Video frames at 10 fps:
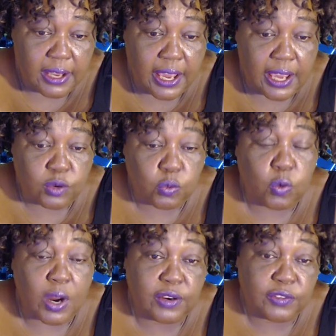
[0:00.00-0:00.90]
And
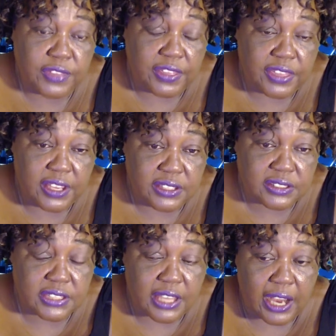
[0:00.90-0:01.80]
one of the
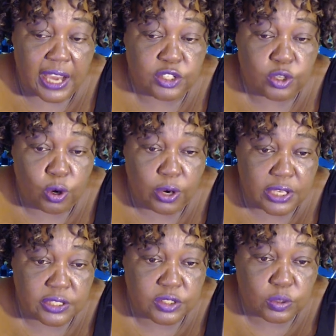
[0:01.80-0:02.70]
things that I
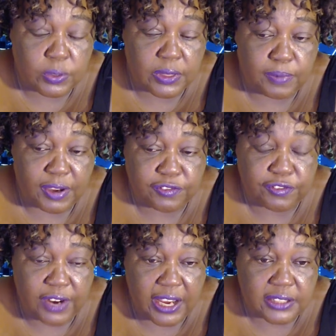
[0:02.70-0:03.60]
noticed with my
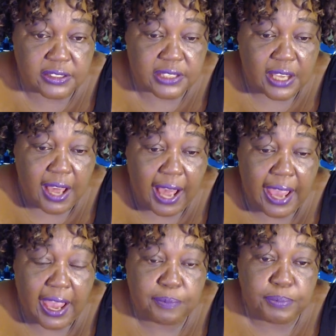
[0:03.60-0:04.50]
friends I
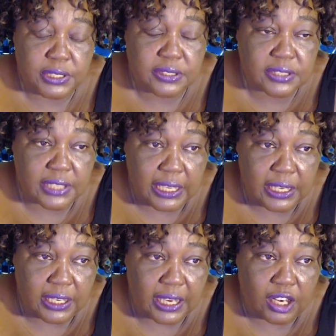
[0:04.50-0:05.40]
have been
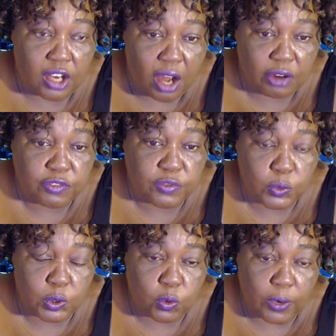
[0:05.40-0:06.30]
seeing a lot of
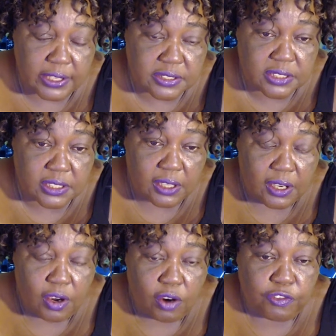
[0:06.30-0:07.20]
requests
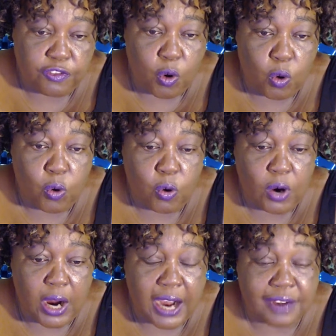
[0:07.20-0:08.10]

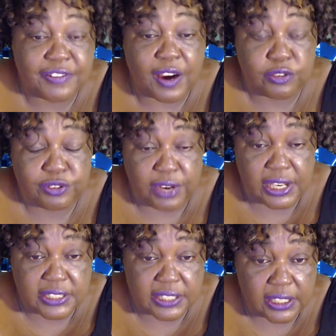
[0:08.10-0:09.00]
for uh,
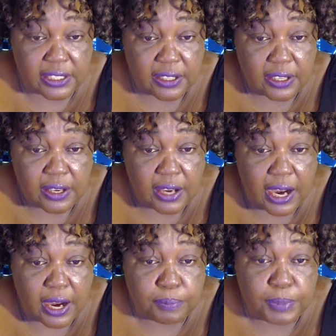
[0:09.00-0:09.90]
fundraising
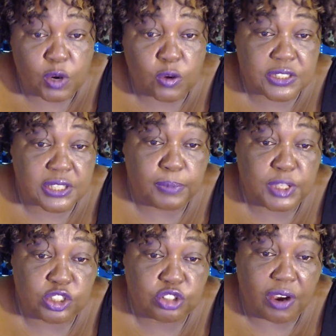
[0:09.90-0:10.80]
uh, because
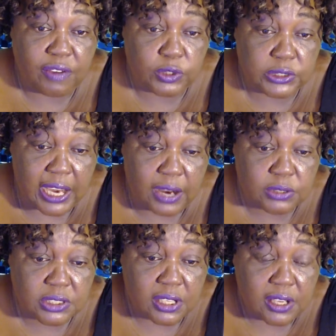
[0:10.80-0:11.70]
somebody traveled
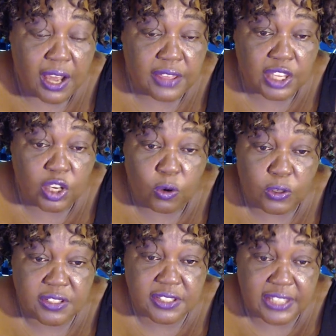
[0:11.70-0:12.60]
out and they
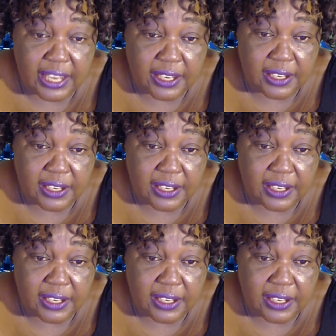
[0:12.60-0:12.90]
got sick,